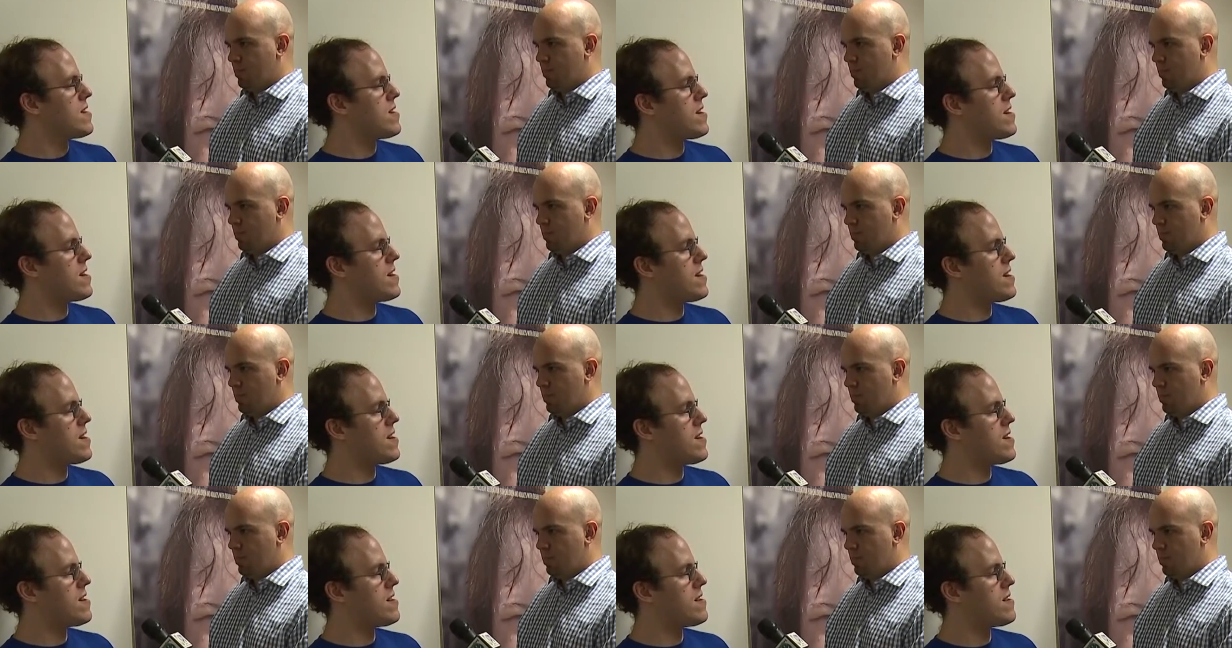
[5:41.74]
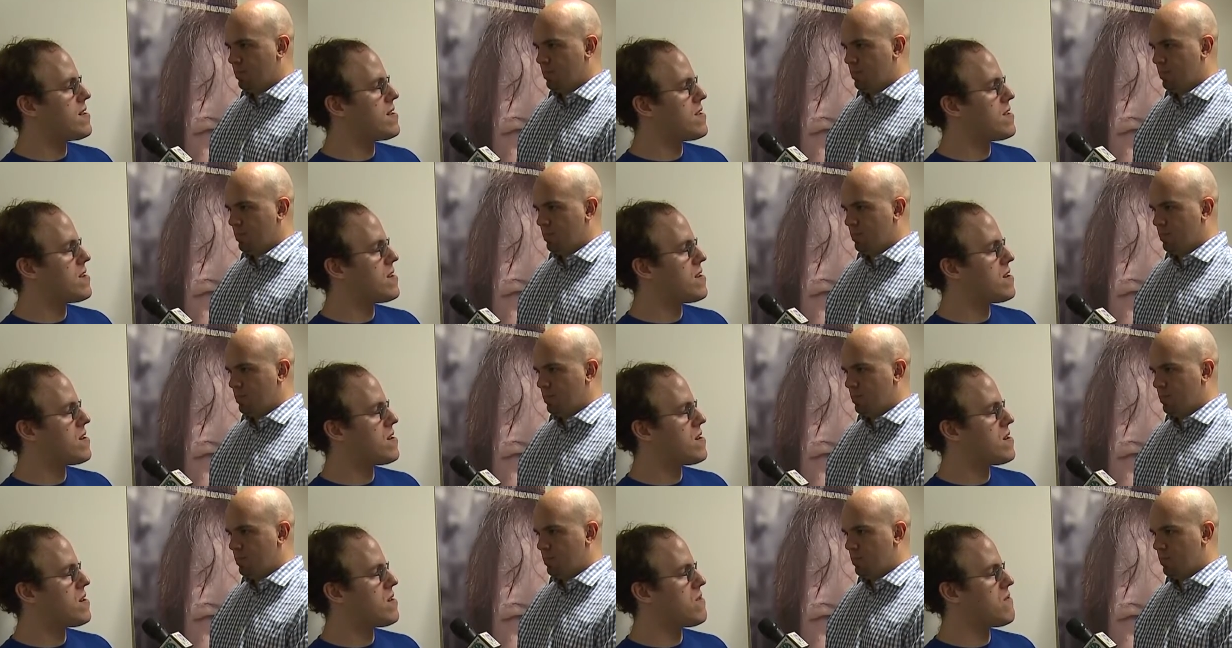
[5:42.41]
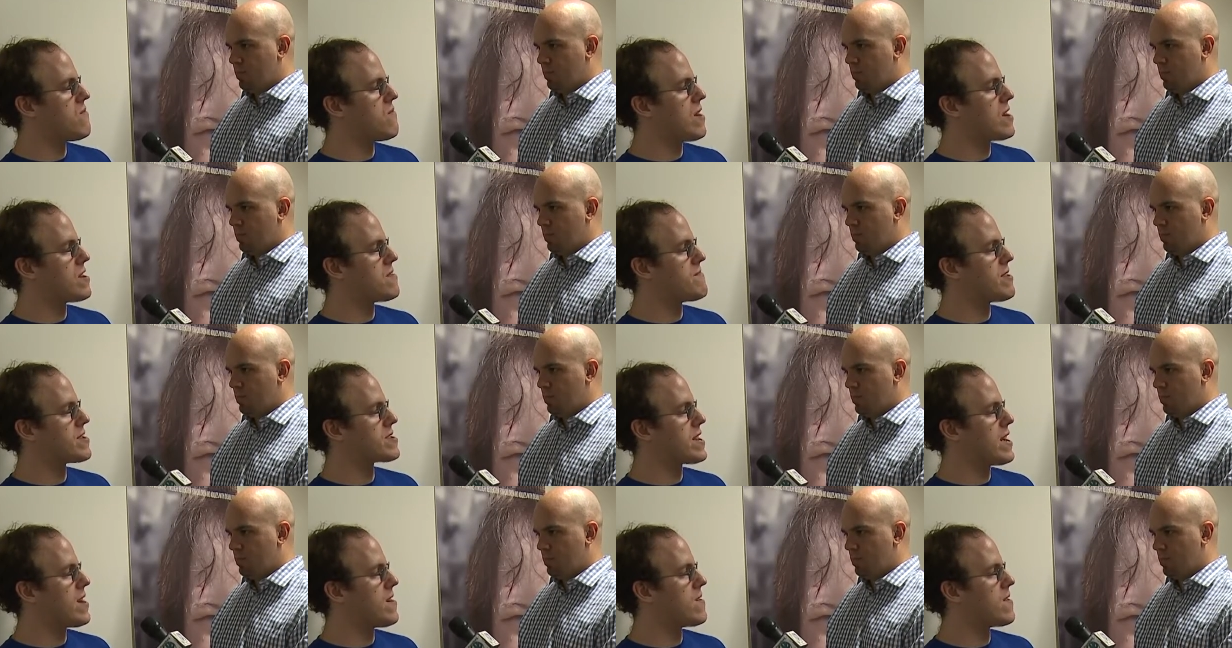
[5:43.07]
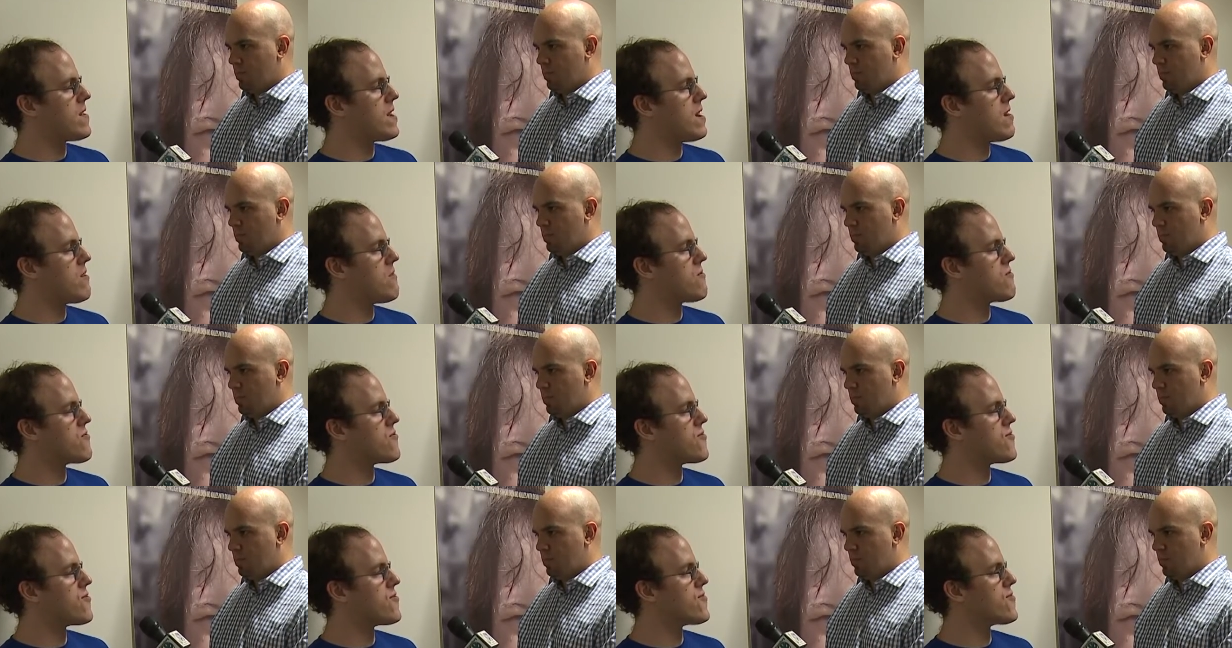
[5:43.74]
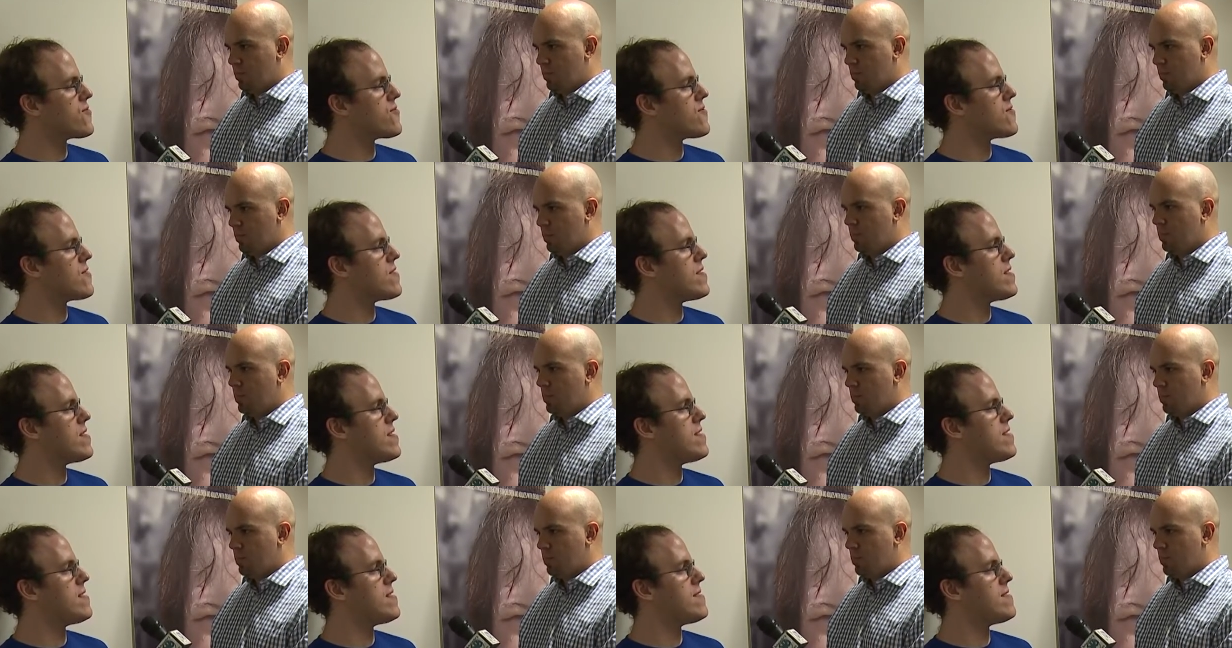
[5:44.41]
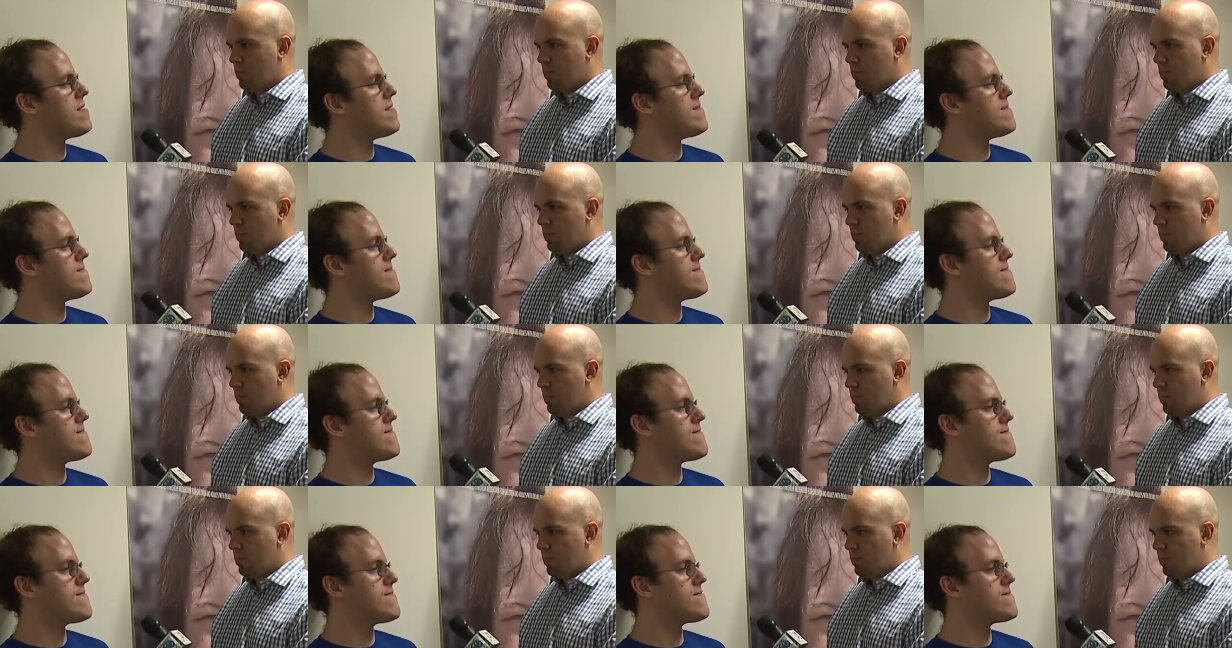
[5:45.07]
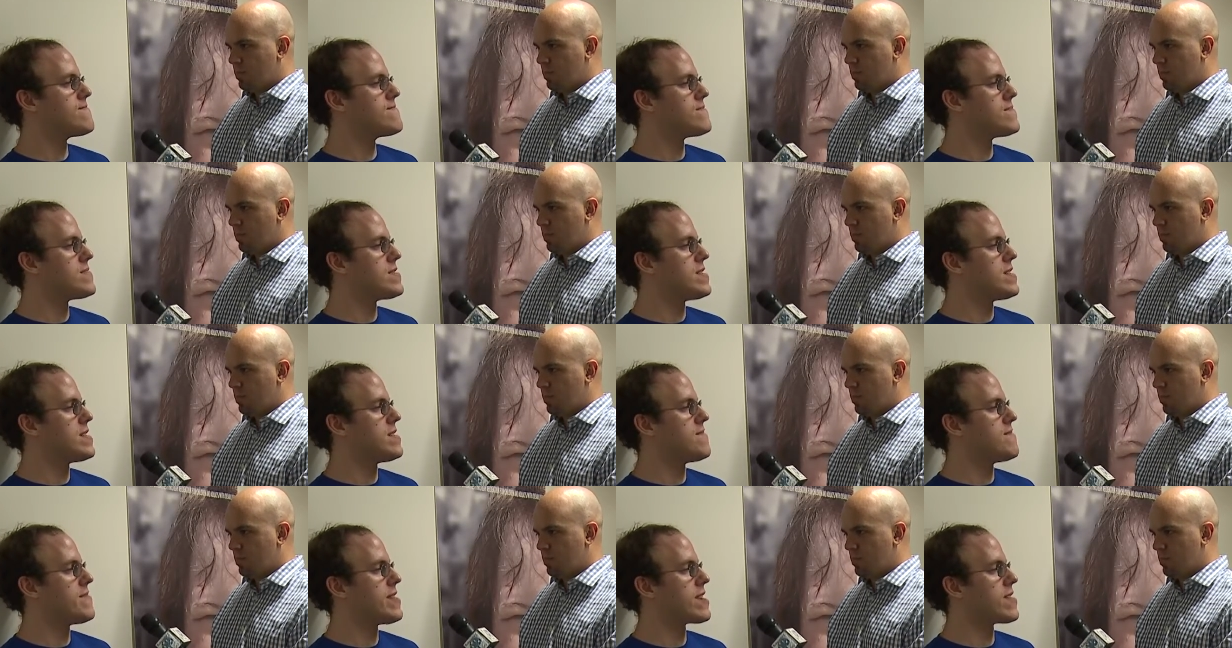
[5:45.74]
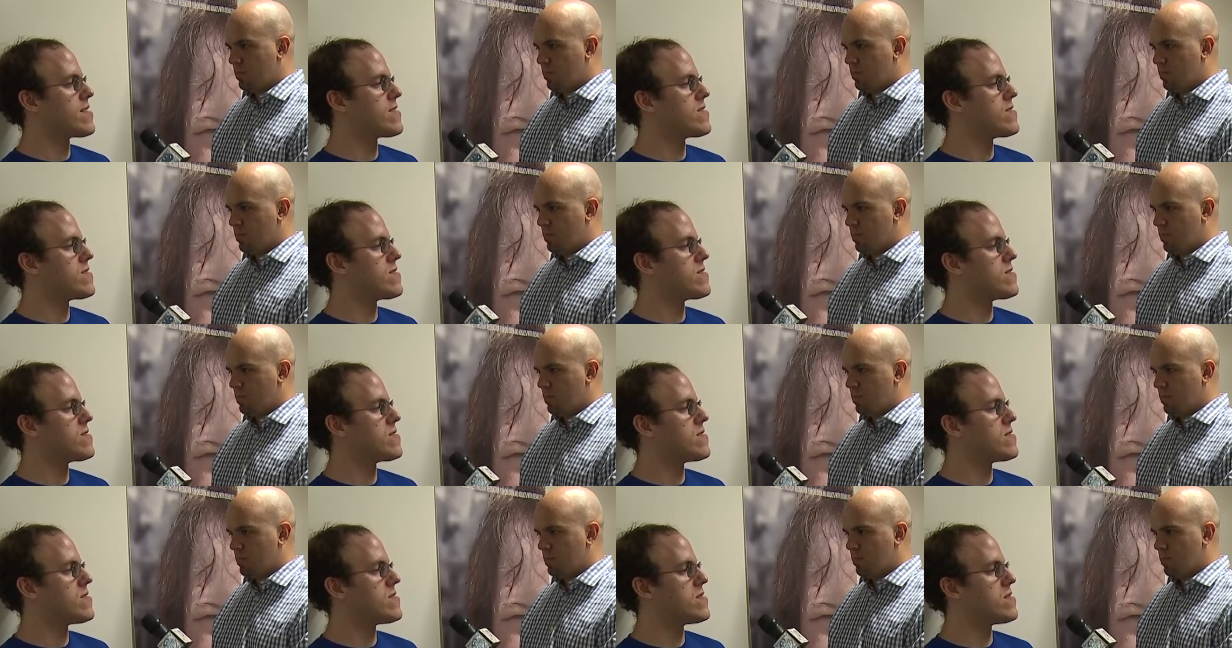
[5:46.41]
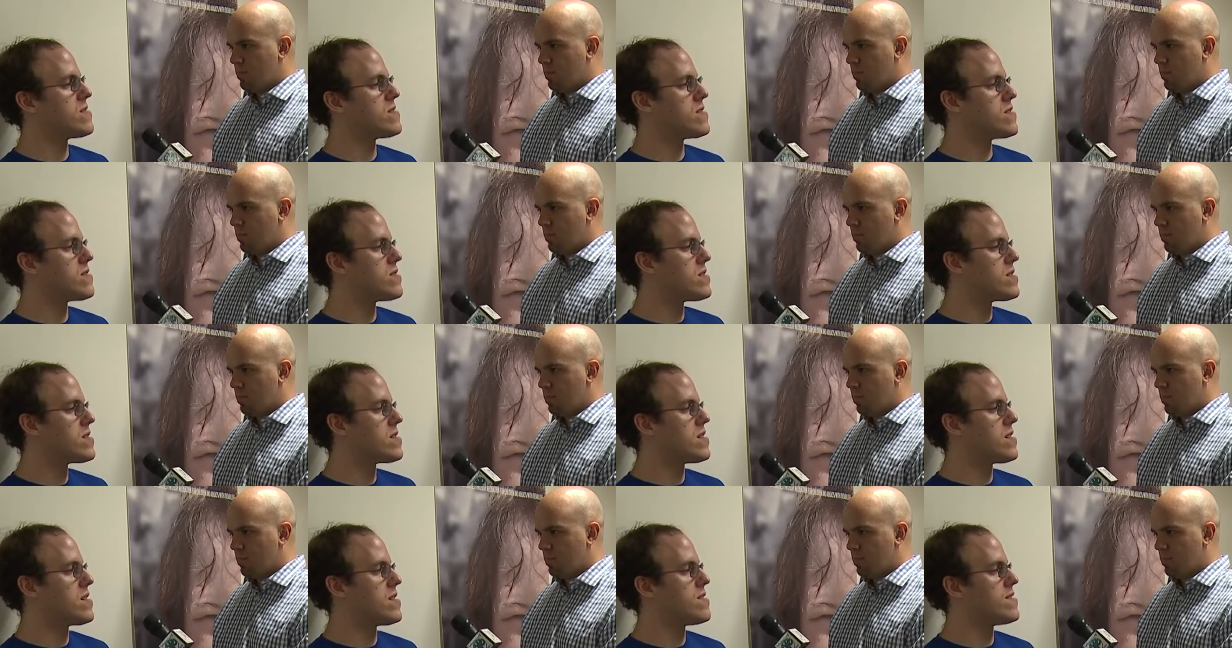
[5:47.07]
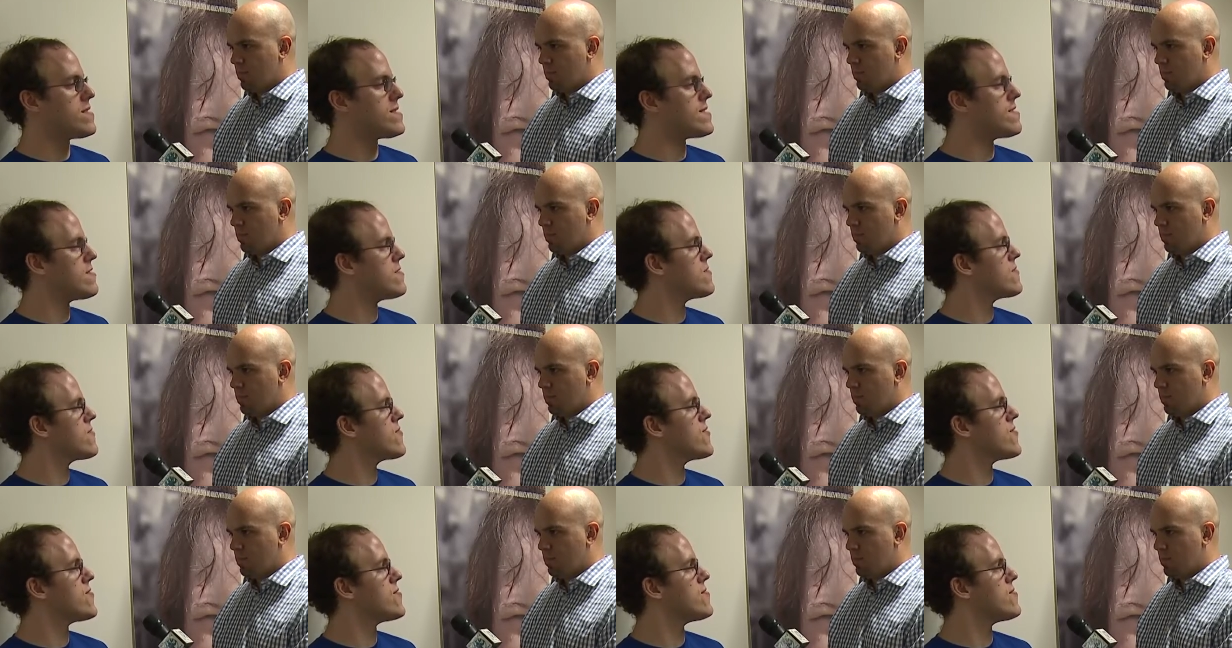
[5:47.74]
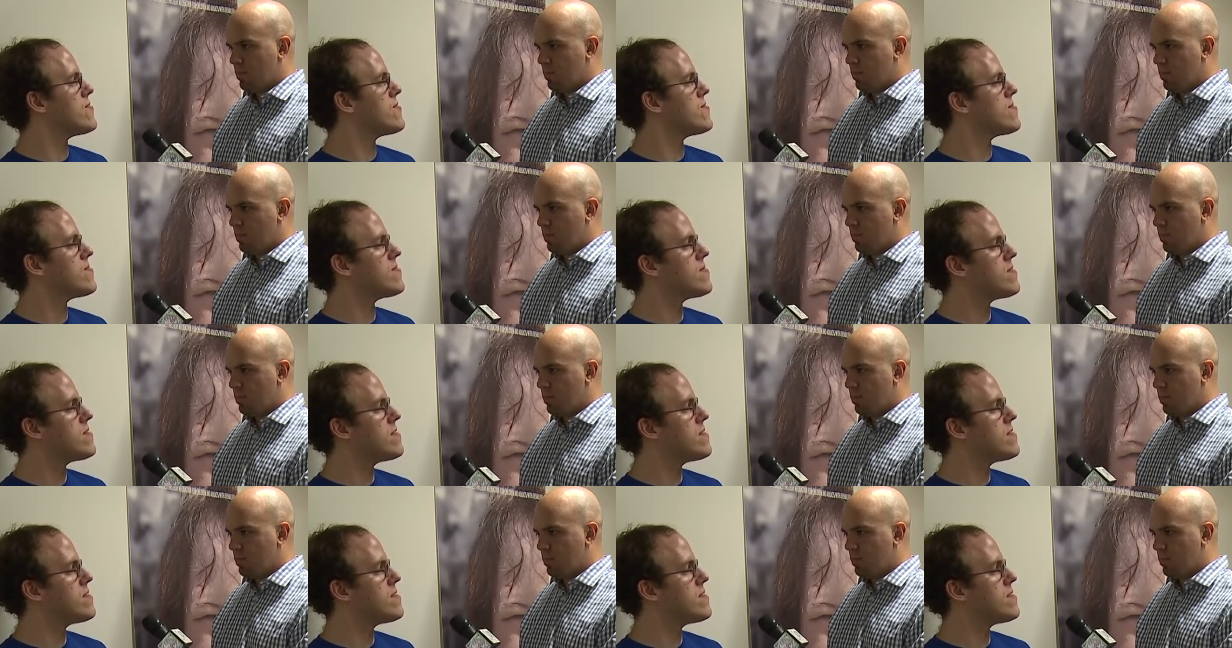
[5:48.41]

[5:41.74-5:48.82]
Speaker 1: uh, Ronald McDonald House, uh, uh making uh, desserts and